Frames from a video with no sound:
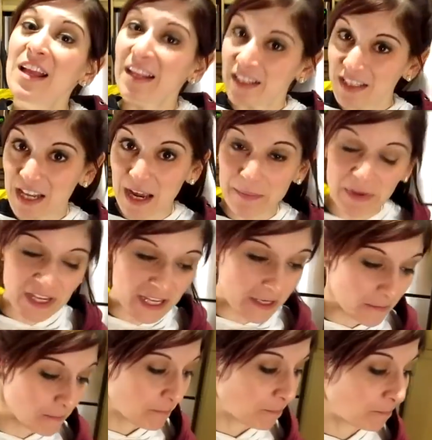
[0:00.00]
it's time to
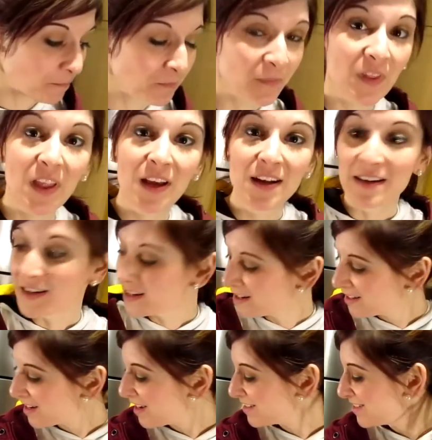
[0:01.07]
eat.
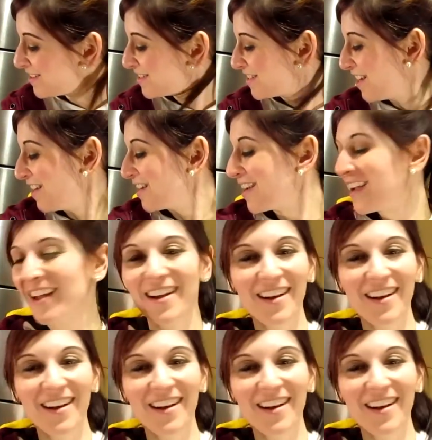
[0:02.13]
Is it stuck?